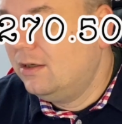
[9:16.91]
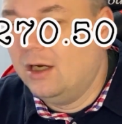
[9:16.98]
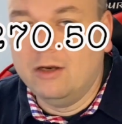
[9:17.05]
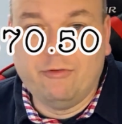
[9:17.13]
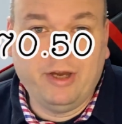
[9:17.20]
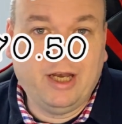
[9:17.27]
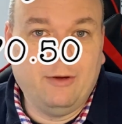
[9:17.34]

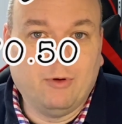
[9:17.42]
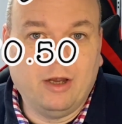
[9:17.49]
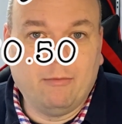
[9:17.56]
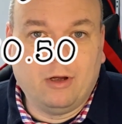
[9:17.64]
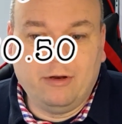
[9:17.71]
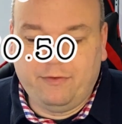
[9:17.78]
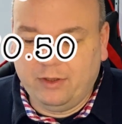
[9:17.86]
And really,
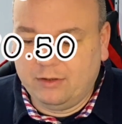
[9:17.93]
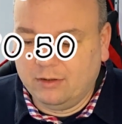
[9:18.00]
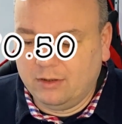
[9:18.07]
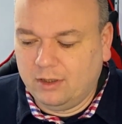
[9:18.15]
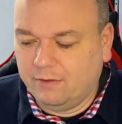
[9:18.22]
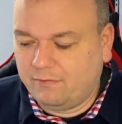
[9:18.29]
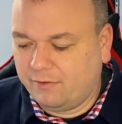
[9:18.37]
what have you
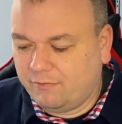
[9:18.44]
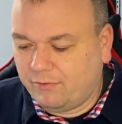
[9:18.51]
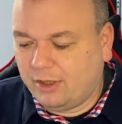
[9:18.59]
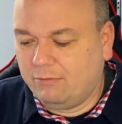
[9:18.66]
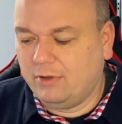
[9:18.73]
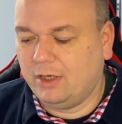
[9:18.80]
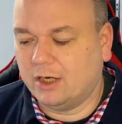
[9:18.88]
done? You've driven
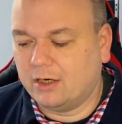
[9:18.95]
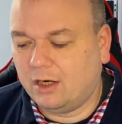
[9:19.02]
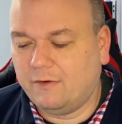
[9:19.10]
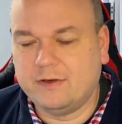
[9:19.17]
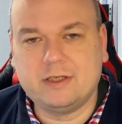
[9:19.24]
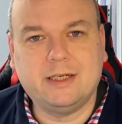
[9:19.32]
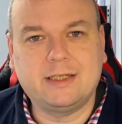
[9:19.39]
around in your
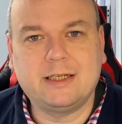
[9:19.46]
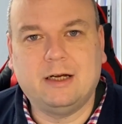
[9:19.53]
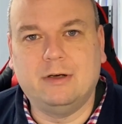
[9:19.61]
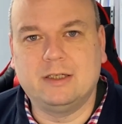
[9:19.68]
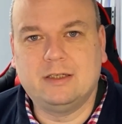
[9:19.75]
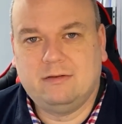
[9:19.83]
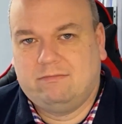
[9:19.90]
car for 6
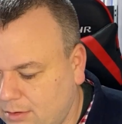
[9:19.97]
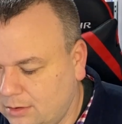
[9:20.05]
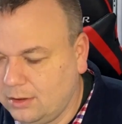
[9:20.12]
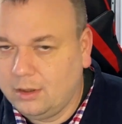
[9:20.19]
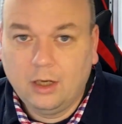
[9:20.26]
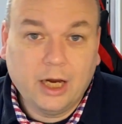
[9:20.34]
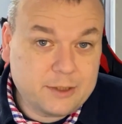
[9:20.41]
hours.
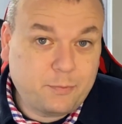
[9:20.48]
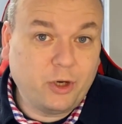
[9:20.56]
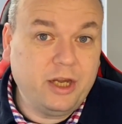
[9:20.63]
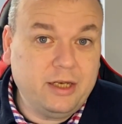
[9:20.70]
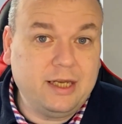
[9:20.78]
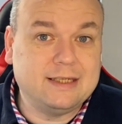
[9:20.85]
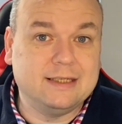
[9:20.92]
It's
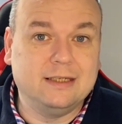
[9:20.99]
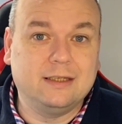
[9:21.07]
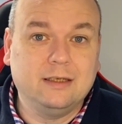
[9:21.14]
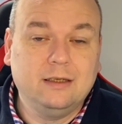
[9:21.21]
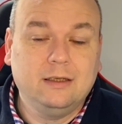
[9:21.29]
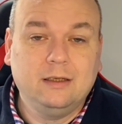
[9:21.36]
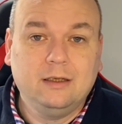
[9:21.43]
pretty decent.
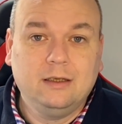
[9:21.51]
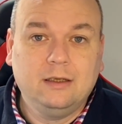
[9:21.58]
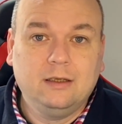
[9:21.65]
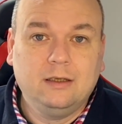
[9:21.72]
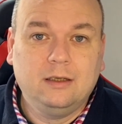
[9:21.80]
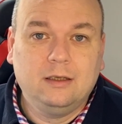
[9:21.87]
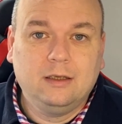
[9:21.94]

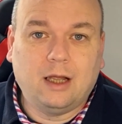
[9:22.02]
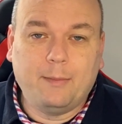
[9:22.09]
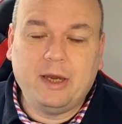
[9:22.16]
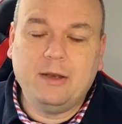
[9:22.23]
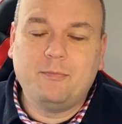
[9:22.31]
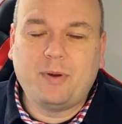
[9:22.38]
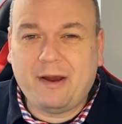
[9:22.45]
I
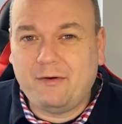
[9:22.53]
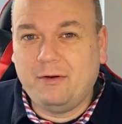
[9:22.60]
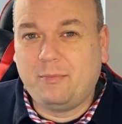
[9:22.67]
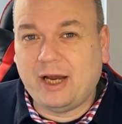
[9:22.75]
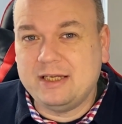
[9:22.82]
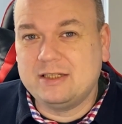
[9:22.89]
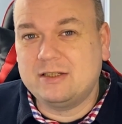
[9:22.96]
mean, petrol
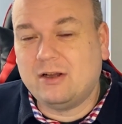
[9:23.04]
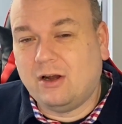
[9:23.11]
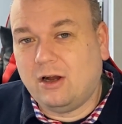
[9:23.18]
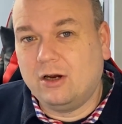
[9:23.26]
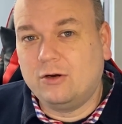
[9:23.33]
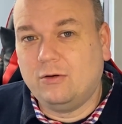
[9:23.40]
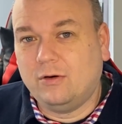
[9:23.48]
prices
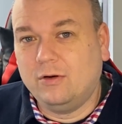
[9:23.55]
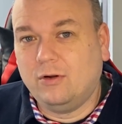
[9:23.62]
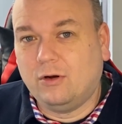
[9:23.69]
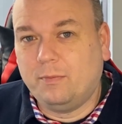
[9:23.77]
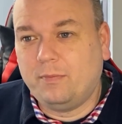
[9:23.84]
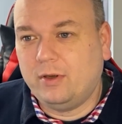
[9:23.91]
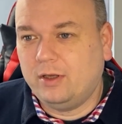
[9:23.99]
are going
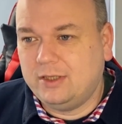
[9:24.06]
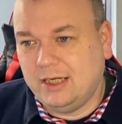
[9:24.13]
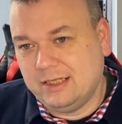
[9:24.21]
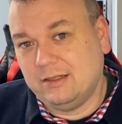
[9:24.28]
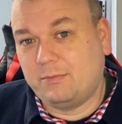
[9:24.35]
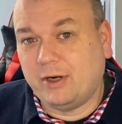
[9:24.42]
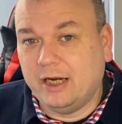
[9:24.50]
up,
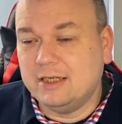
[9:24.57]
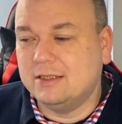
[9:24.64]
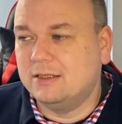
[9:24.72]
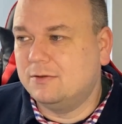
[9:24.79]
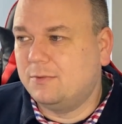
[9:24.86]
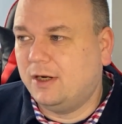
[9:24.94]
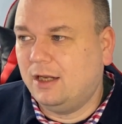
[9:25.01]
diesel prices
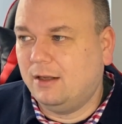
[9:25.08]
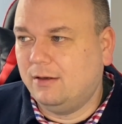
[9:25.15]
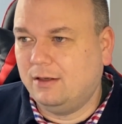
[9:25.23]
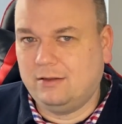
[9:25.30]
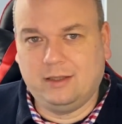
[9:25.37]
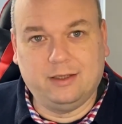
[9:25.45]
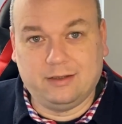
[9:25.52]
as well.
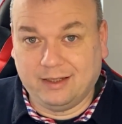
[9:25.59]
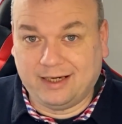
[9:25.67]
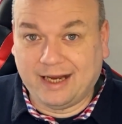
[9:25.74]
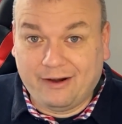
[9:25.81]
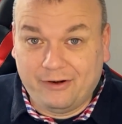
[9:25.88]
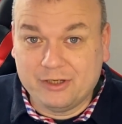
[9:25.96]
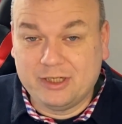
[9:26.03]
The
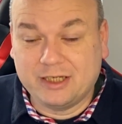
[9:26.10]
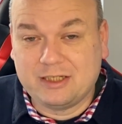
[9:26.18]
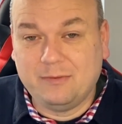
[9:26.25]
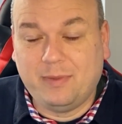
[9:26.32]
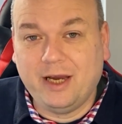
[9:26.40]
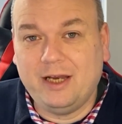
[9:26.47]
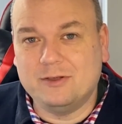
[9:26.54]
garage next to
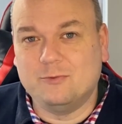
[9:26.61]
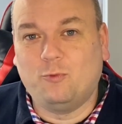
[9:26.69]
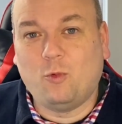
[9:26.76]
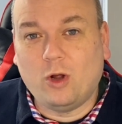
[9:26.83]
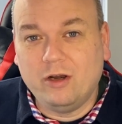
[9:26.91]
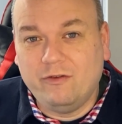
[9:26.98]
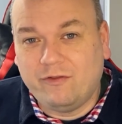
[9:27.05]
mine is
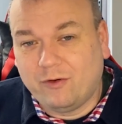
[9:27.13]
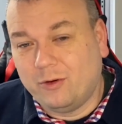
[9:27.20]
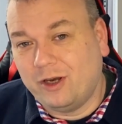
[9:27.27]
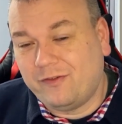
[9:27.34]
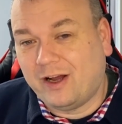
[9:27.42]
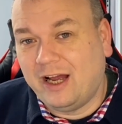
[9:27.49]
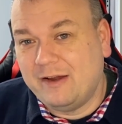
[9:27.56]

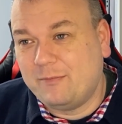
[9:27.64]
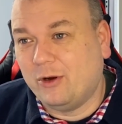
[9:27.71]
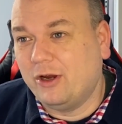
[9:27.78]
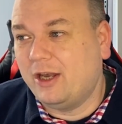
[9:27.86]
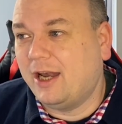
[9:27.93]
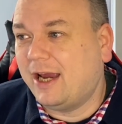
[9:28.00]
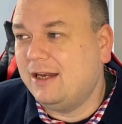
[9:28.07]

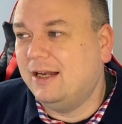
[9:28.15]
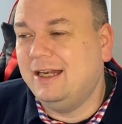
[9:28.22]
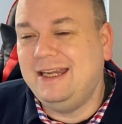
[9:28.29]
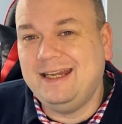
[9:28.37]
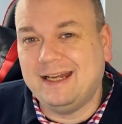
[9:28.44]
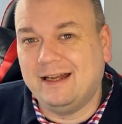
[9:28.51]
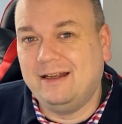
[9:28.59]
145.9 a
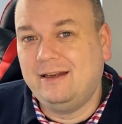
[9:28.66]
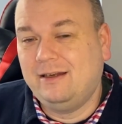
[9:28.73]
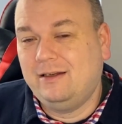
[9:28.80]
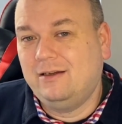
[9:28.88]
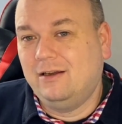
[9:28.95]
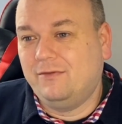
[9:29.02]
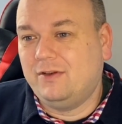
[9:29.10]
litre
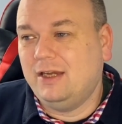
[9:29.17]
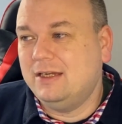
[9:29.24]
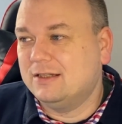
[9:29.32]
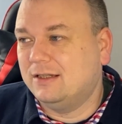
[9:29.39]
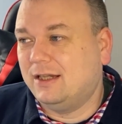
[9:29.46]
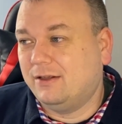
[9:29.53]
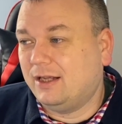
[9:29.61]
of
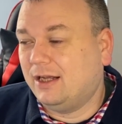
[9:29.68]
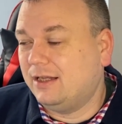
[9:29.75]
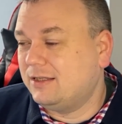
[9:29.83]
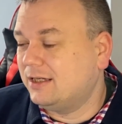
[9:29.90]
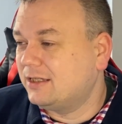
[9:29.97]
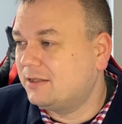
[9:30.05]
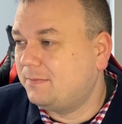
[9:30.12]
diesel. Now that
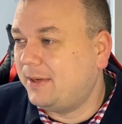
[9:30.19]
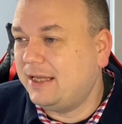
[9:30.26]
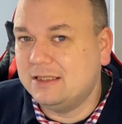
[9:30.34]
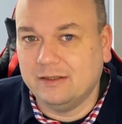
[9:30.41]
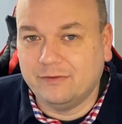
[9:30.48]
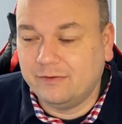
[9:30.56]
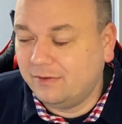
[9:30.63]
is
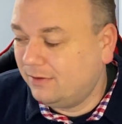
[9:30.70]
expensive.